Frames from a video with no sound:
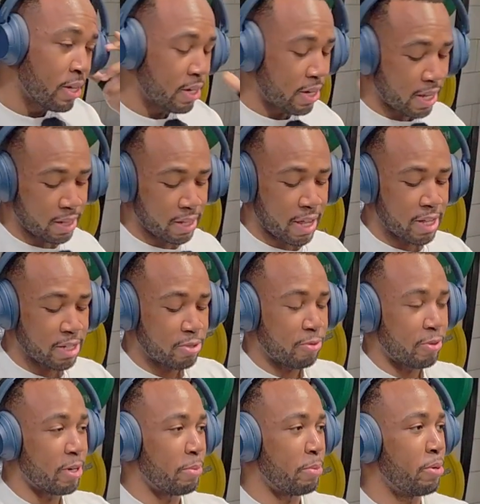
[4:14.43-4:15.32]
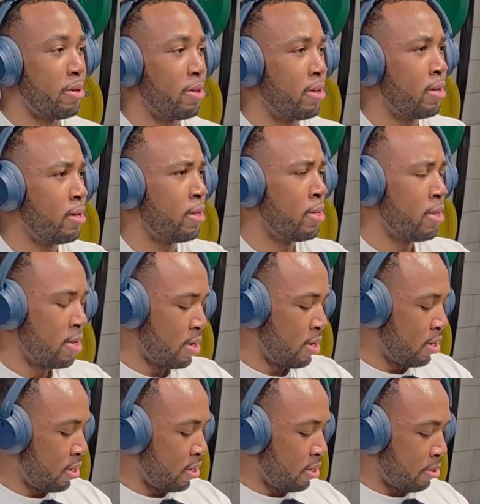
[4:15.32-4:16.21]
that last rep.
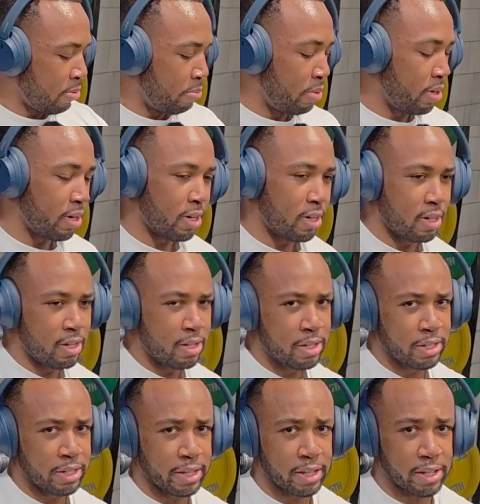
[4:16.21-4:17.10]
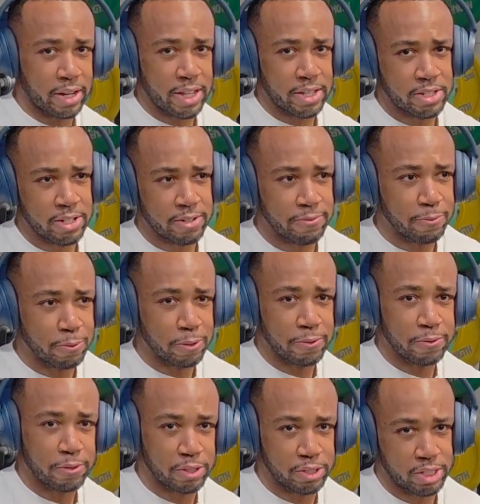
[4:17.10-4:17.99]
But yeah, that's it for
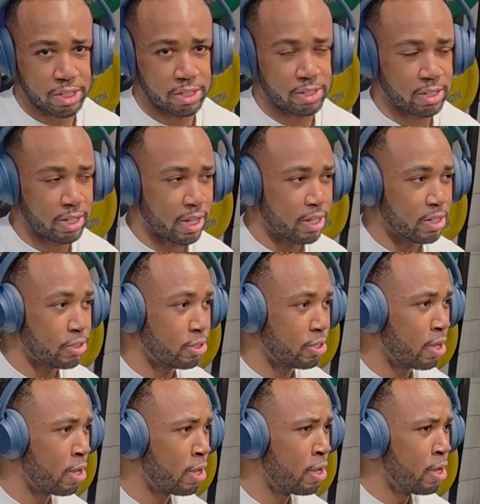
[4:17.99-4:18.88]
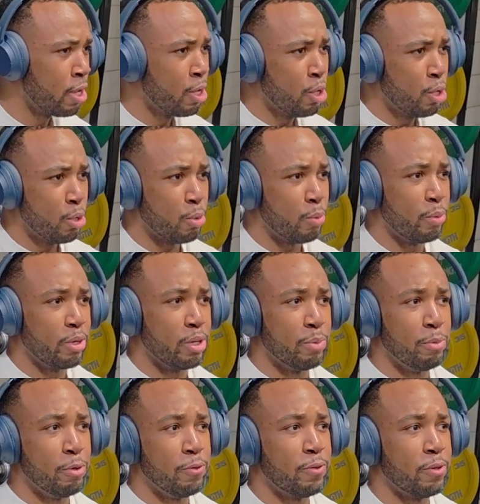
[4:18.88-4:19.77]
the first exercise. We're
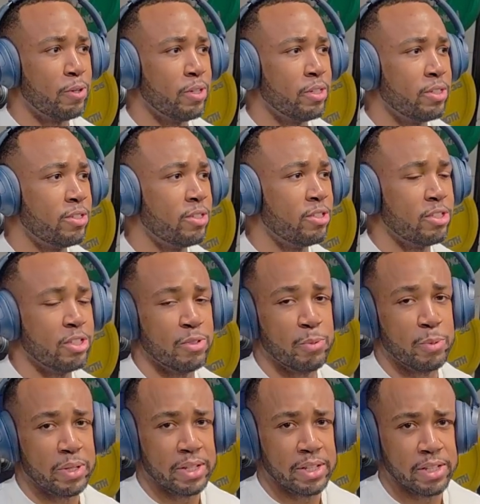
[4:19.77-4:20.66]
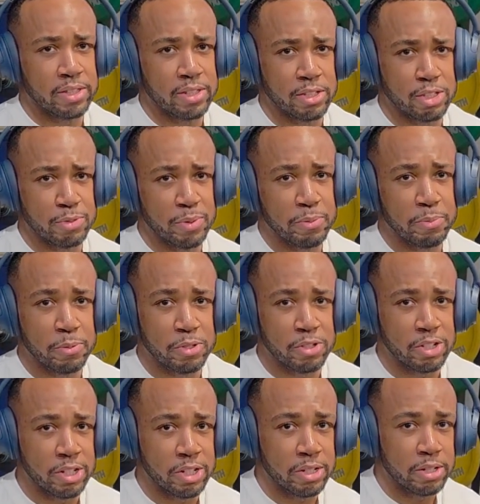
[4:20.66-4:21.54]
gonna move on to see if we can get the Smith
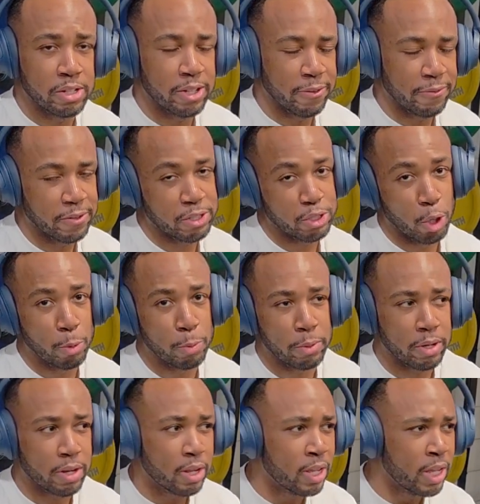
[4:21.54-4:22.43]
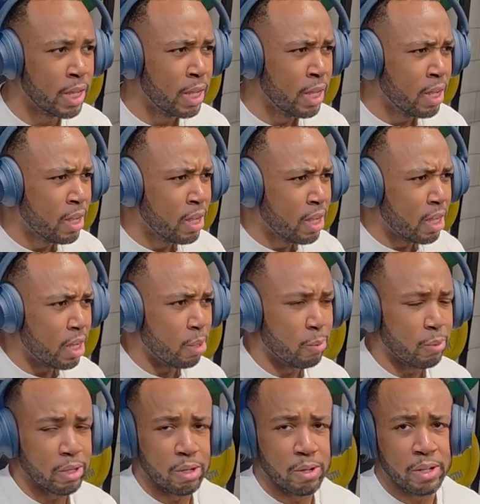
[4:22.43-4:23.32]
machine, if it's open,
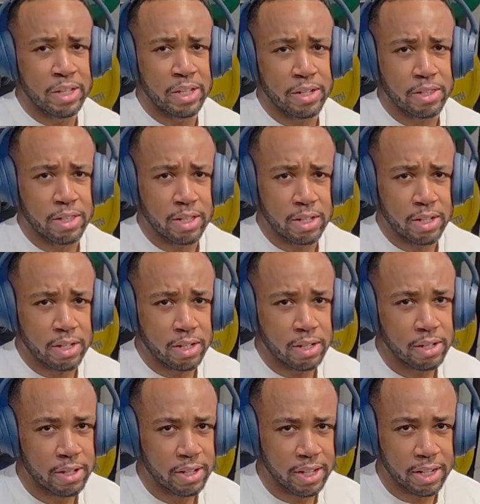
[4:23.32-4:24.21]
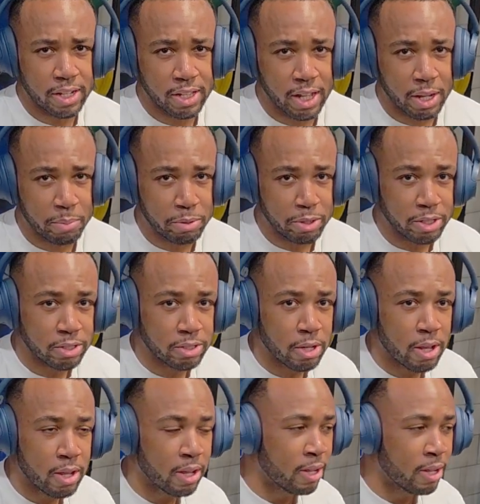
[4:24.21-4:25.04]
and we're gonna hit the incline press.